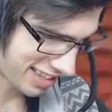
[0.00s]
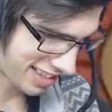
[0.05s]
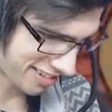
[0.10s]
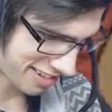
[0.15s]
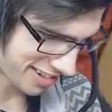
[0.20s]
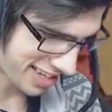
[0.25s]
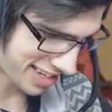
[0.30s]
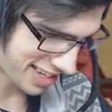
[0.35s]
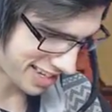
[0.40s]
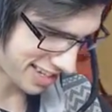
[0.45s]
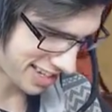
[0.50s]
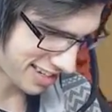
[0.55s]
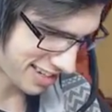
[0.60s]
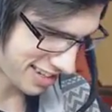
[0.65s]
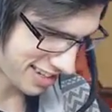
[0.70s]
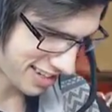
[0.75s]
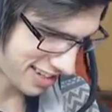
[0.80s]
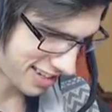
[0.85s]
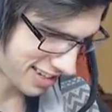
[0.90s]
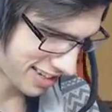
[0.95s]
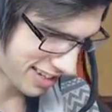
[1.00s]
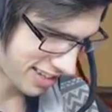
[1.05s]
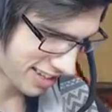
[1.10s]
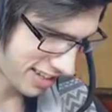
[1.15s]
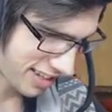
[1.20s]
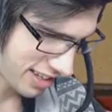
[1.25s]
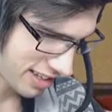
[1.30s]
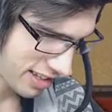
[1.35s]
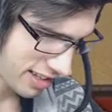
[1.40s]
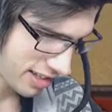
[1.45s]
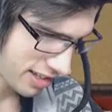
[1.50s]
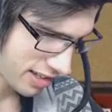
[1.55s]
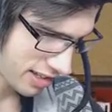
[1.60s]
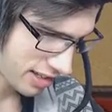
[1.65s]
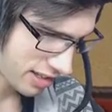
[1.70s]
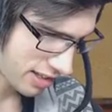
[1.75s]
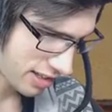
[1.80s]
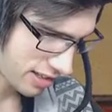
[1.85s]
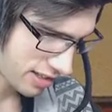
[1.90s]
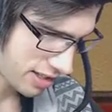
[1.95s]
the little kid.
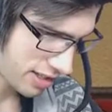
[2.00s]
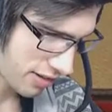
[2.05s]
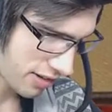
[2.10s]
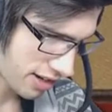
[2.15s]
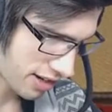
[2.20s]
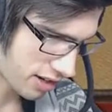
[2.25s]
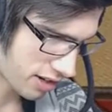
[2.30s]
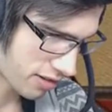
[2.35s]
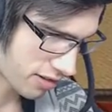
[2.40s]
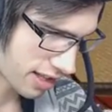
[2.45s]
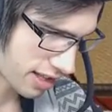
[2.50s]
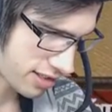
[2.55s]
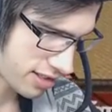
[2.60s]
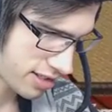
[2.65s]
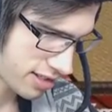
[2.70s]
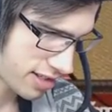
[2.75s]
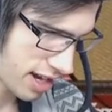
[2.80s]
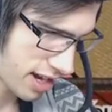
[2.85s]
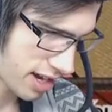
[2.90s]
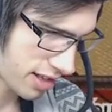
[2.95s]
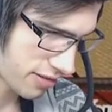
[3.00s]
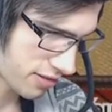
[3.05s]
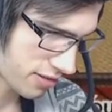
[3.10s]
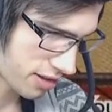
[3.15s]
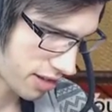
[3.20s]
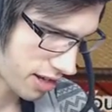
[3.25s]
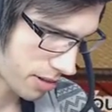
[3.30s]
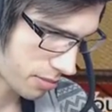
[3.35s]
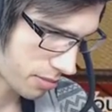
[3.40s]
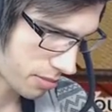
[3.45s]
See if I can hold that steady for the